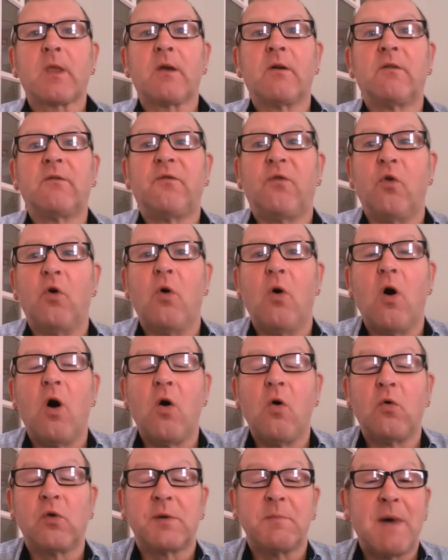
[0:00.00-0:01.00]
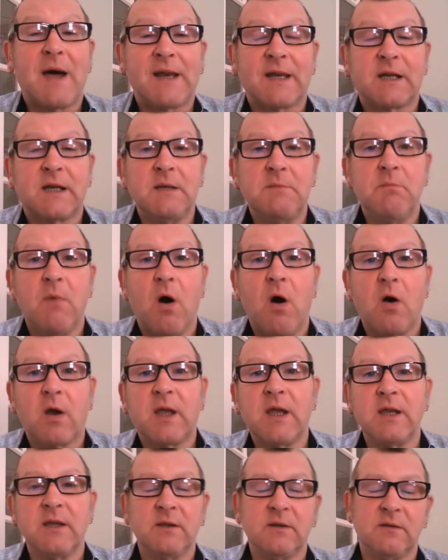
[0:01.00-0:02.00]
for automatically
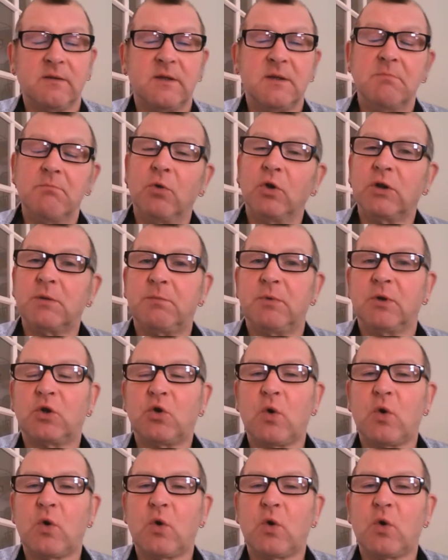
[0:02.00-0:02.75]
marking the multiple